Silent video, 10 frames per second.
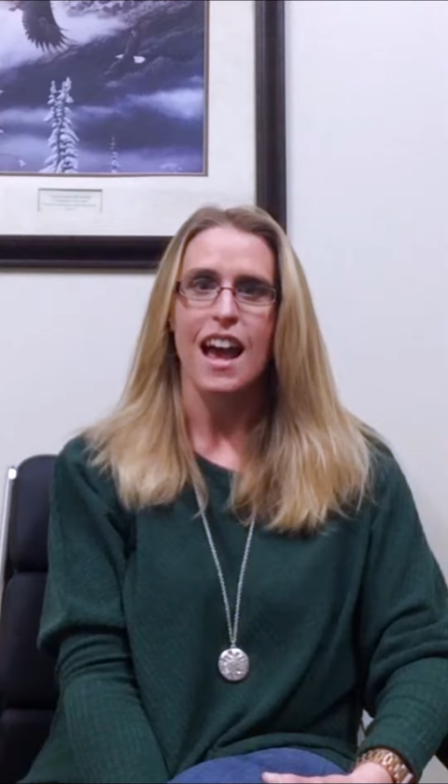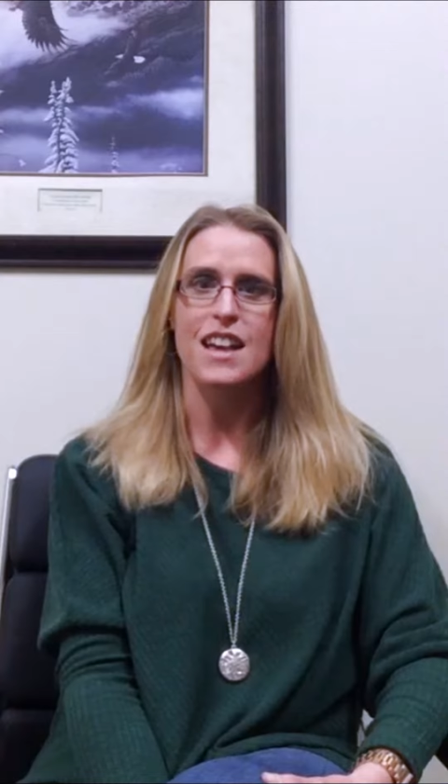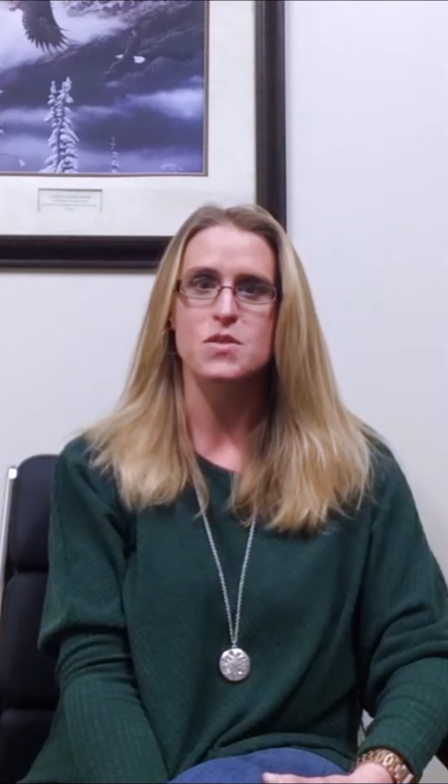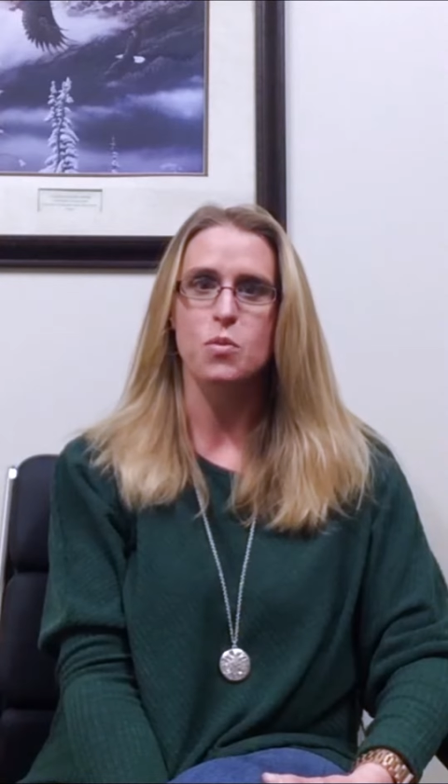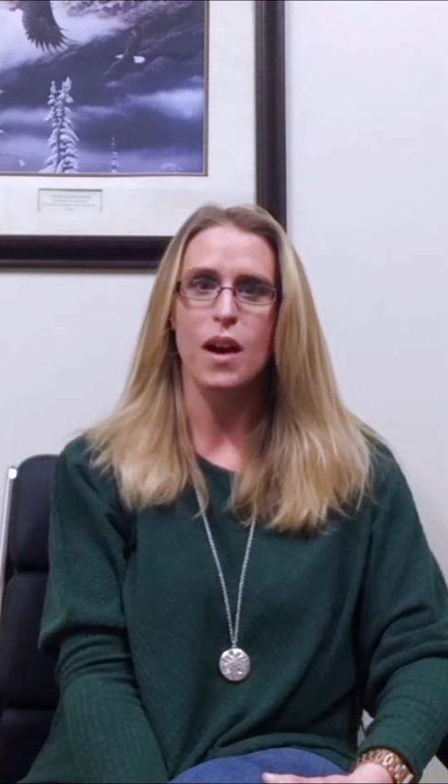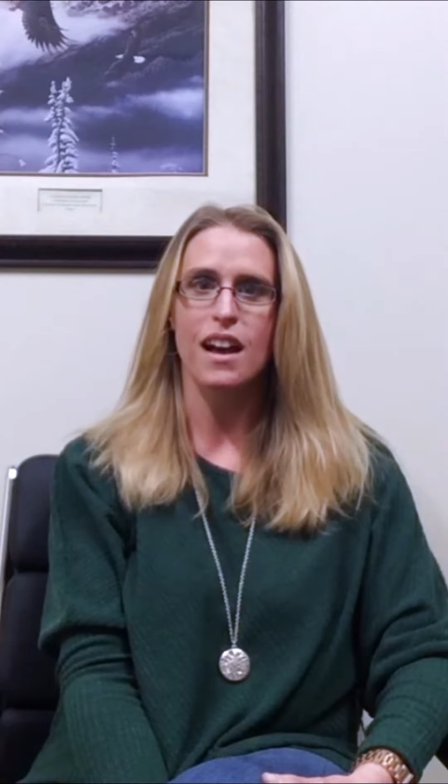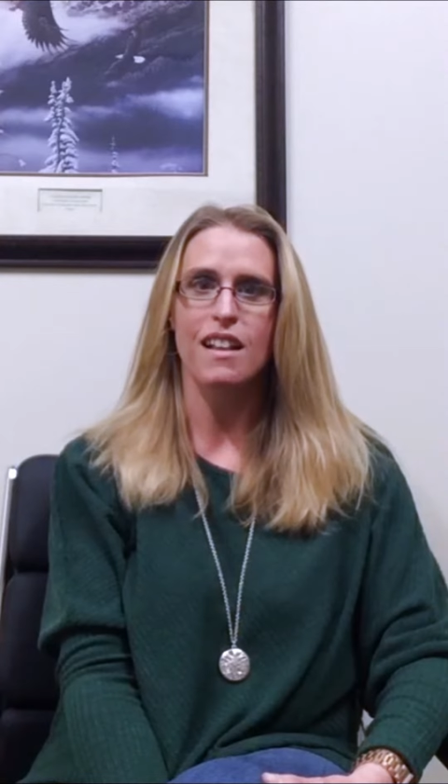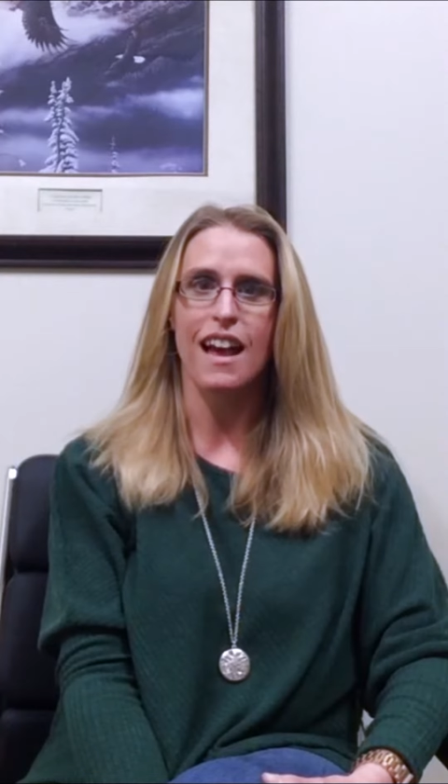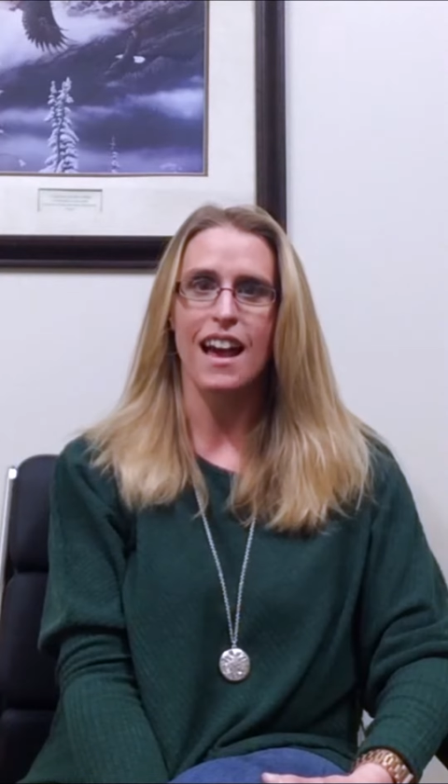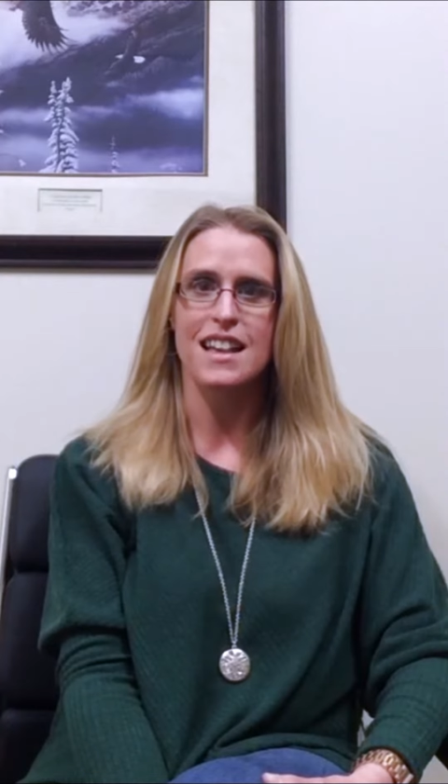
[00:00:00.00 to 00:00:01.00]
as
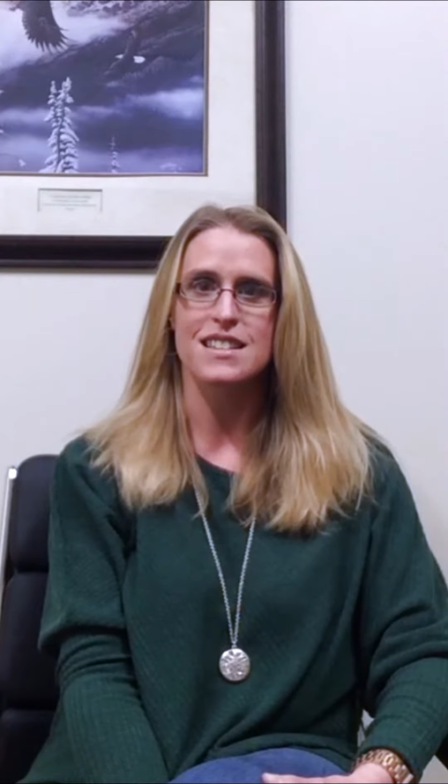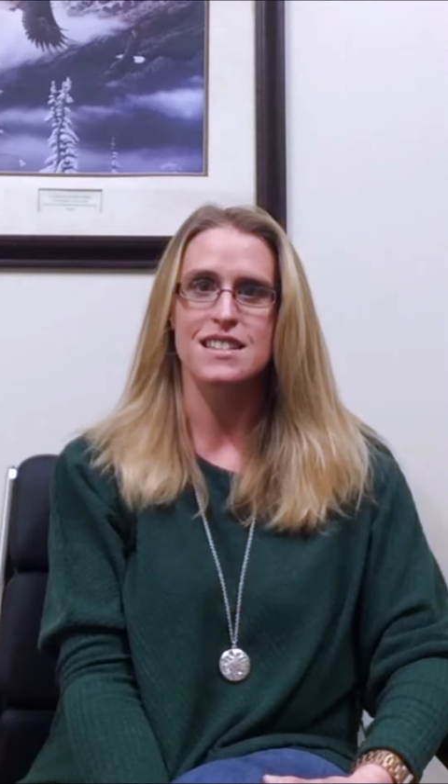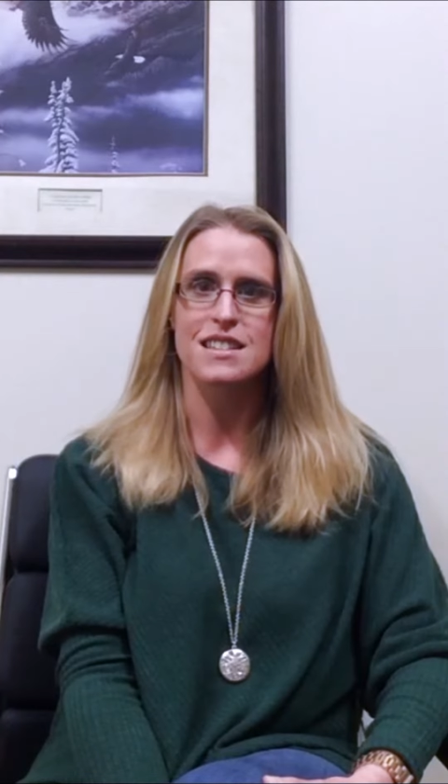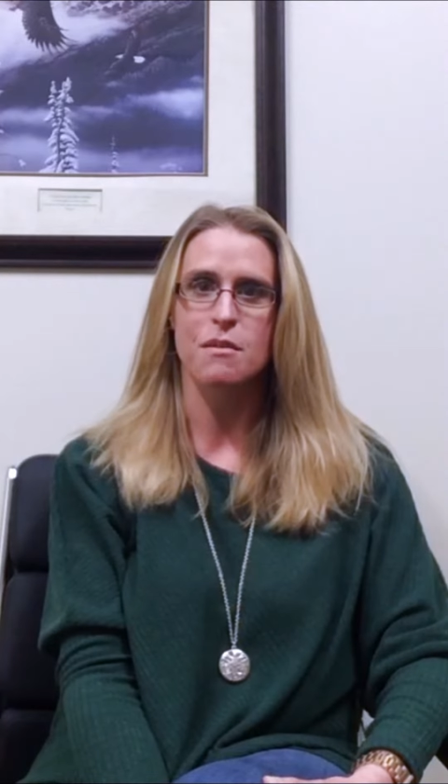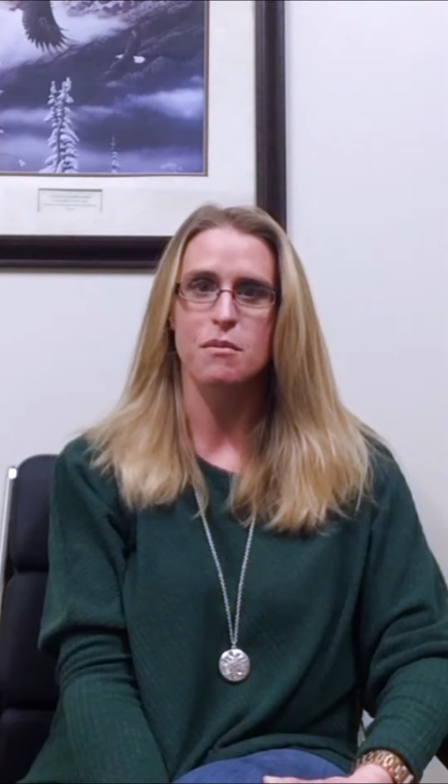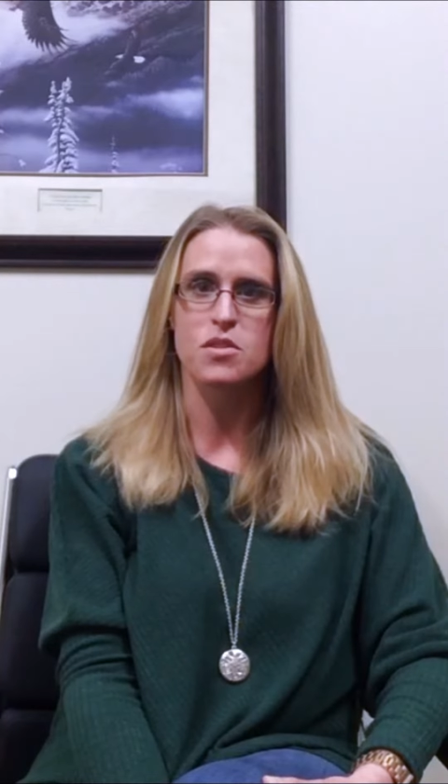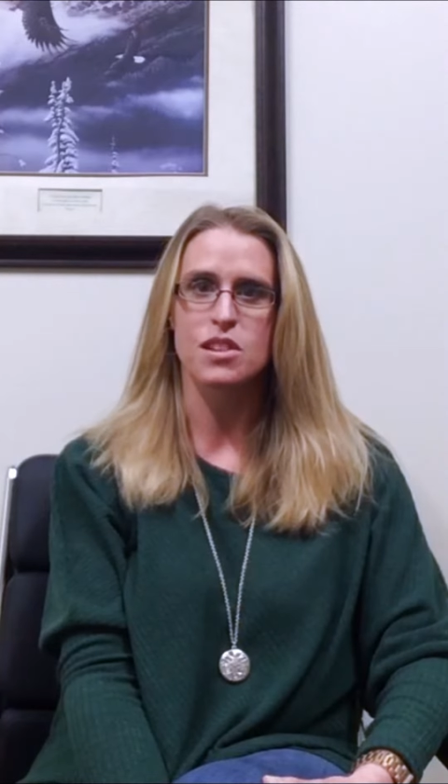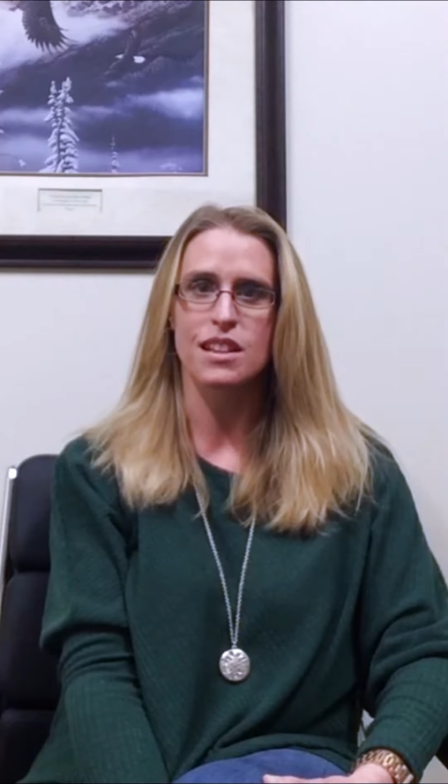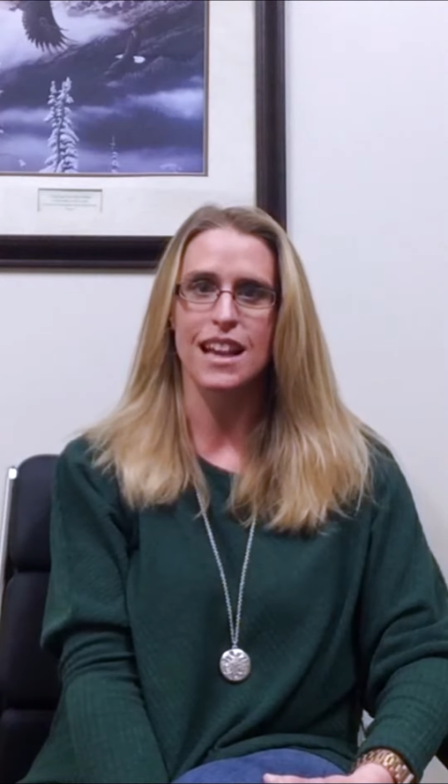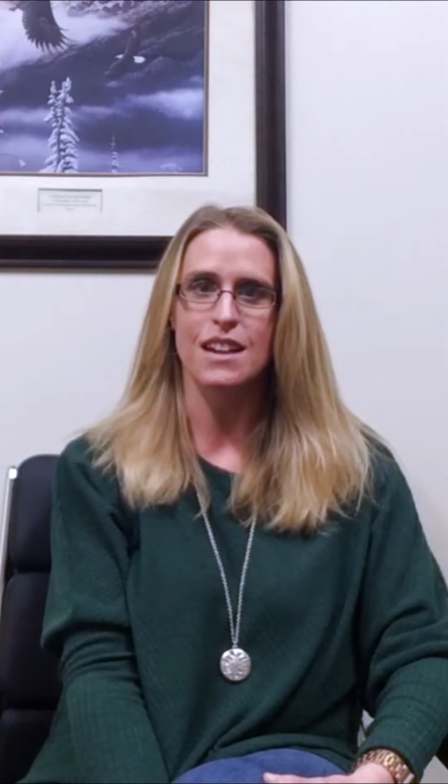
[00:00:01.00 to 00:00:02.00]
well as some
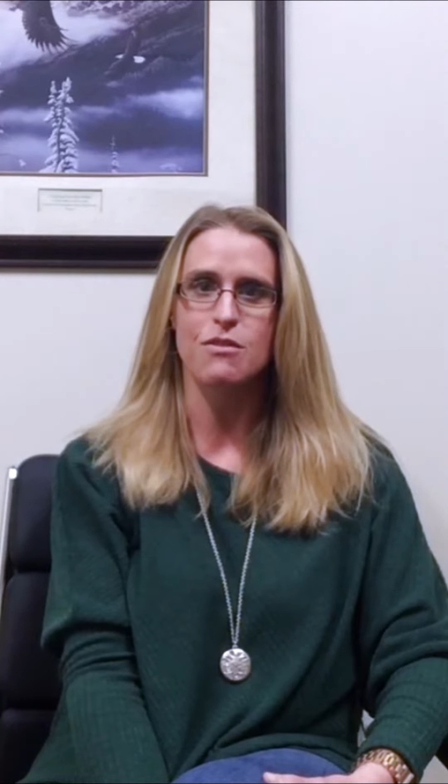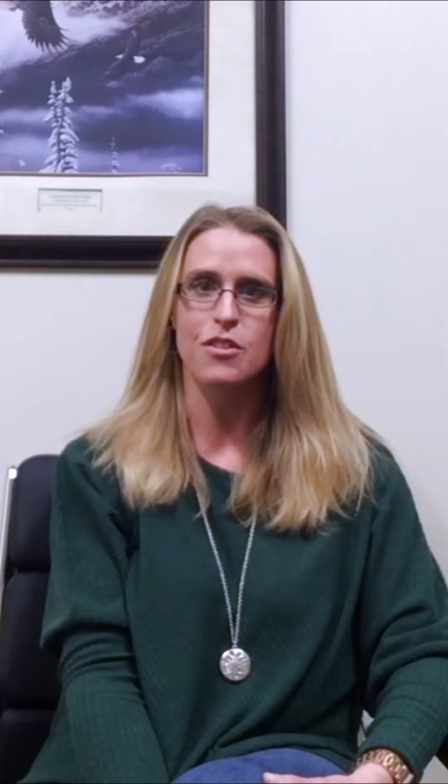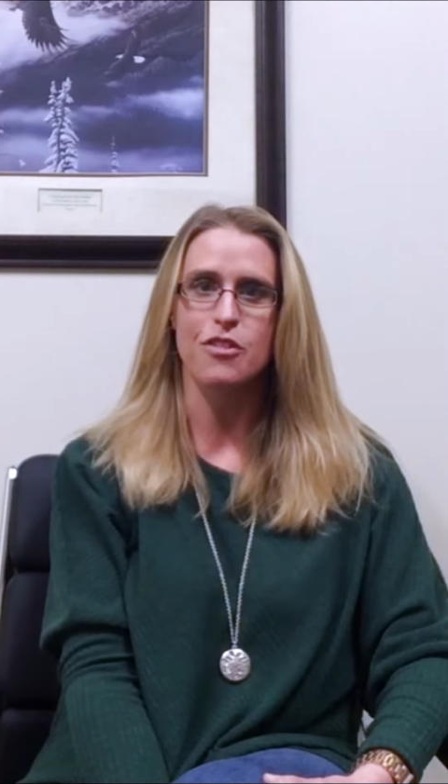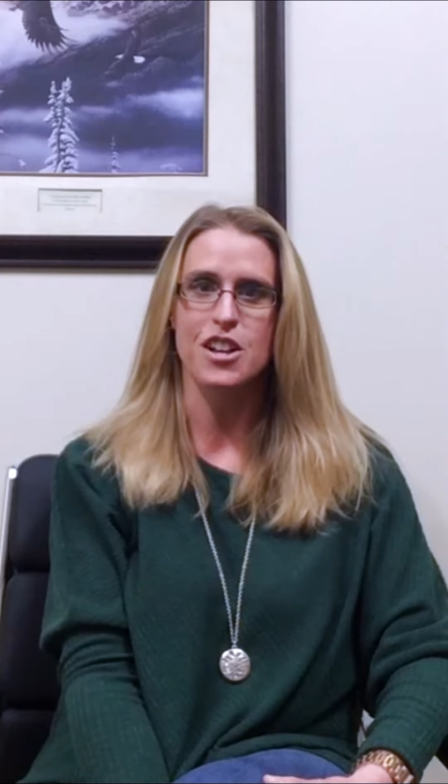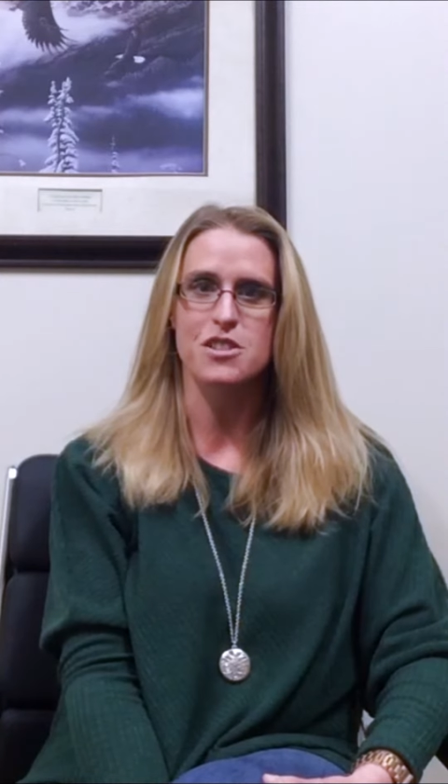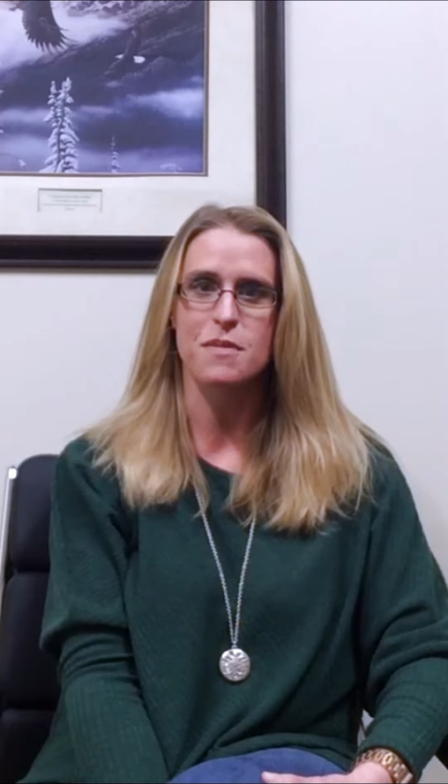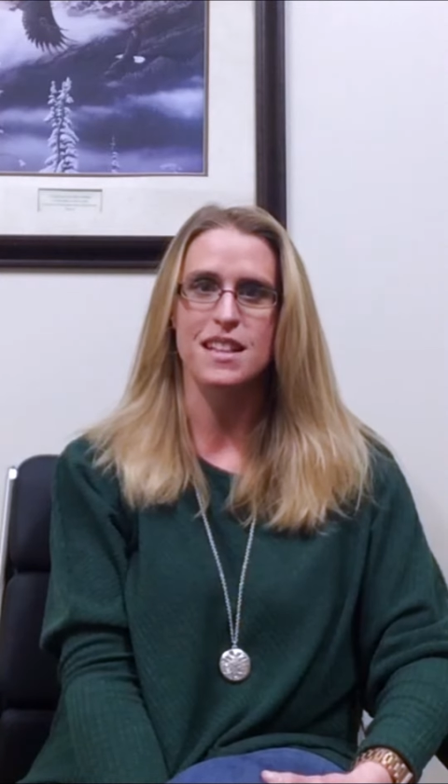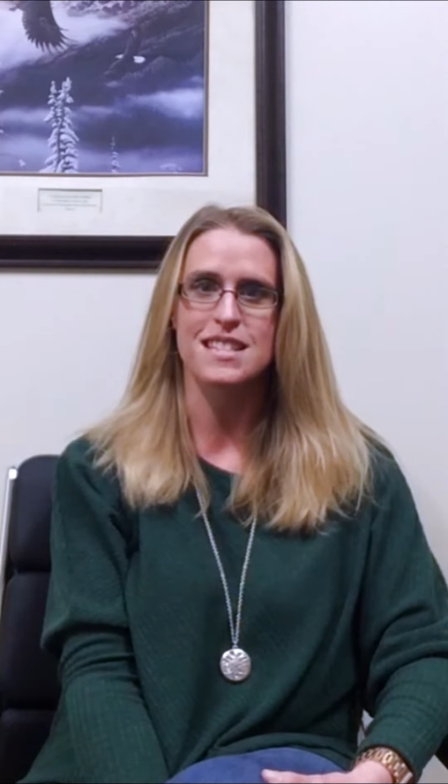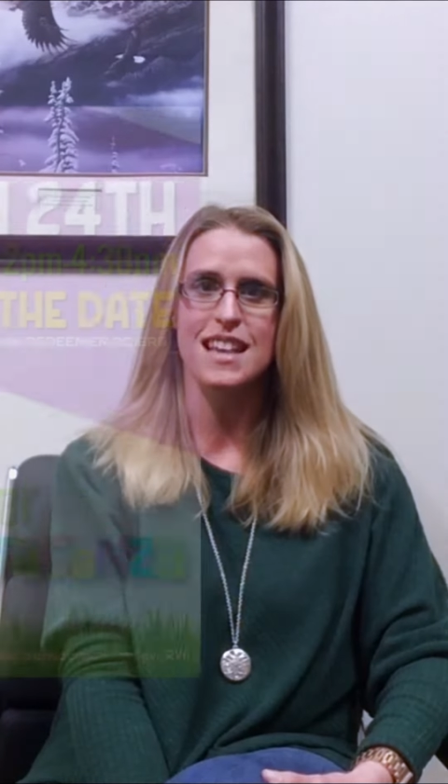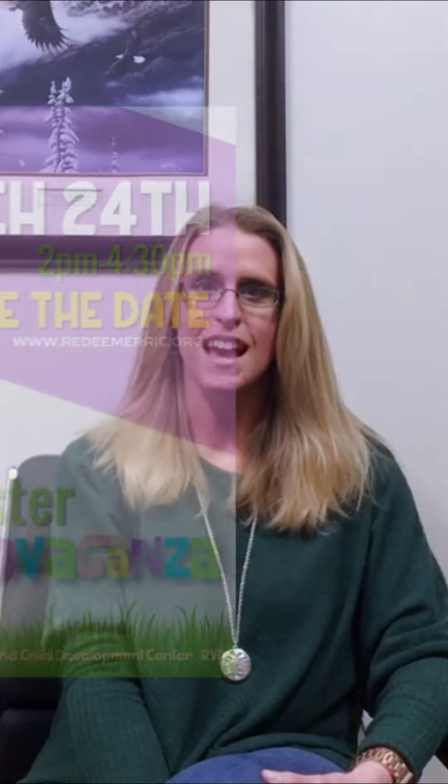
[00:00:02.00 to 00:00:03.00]
light refreshments